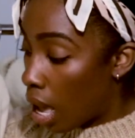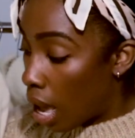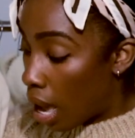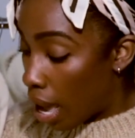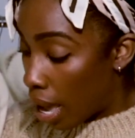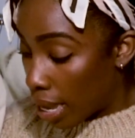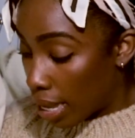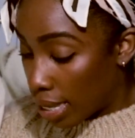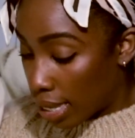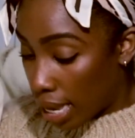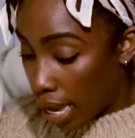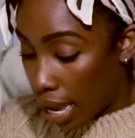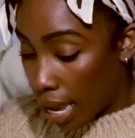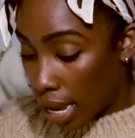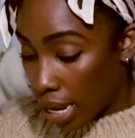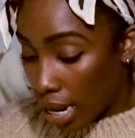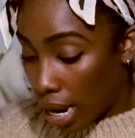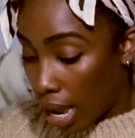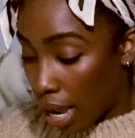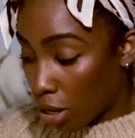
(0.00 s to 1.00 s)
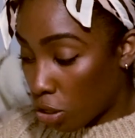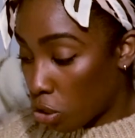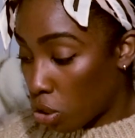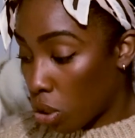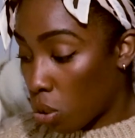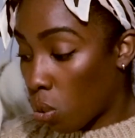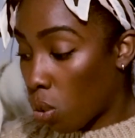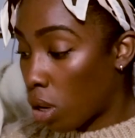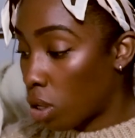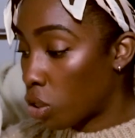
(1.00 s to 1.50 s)
I can actually
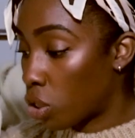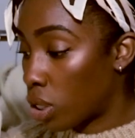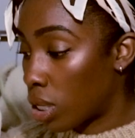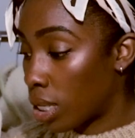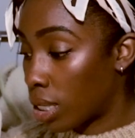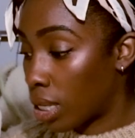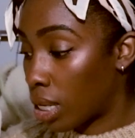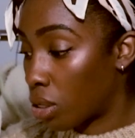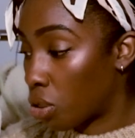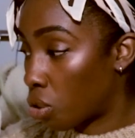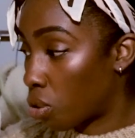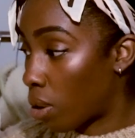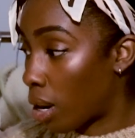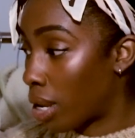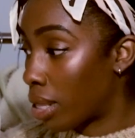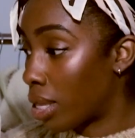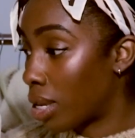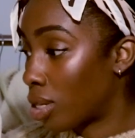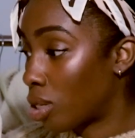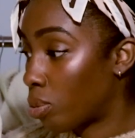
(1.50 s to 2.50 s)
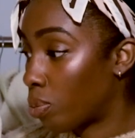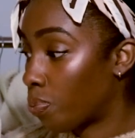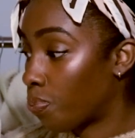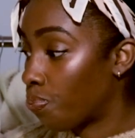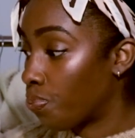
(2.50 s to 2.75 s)
wash this and dry this